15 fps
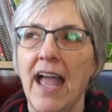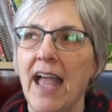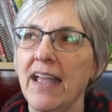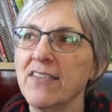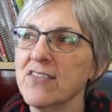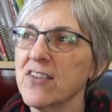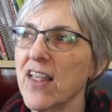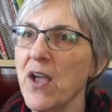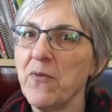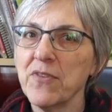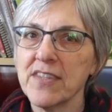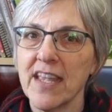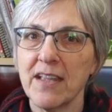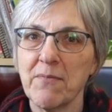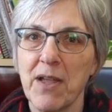And so that
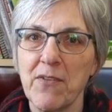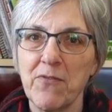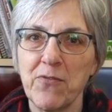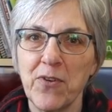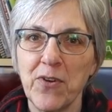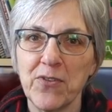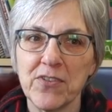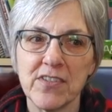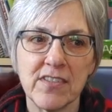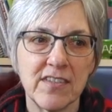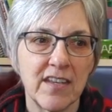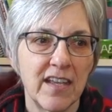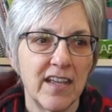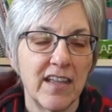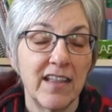was like my
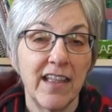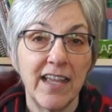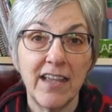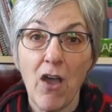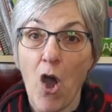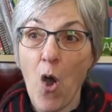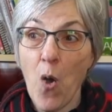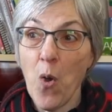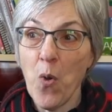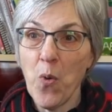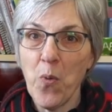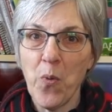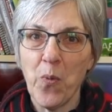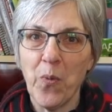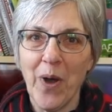first, like,
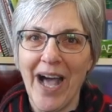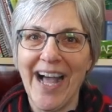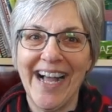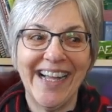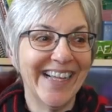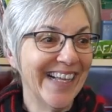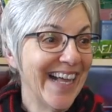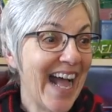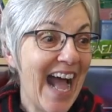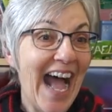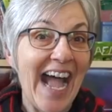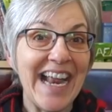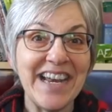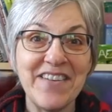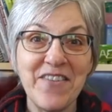oh, I
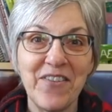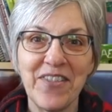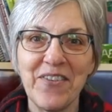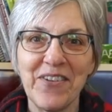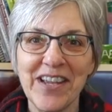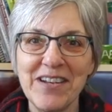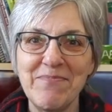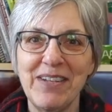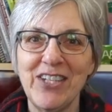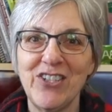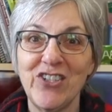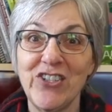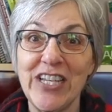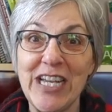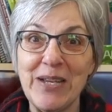didn't know there were going to be
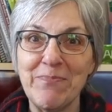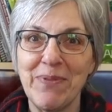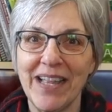sheep.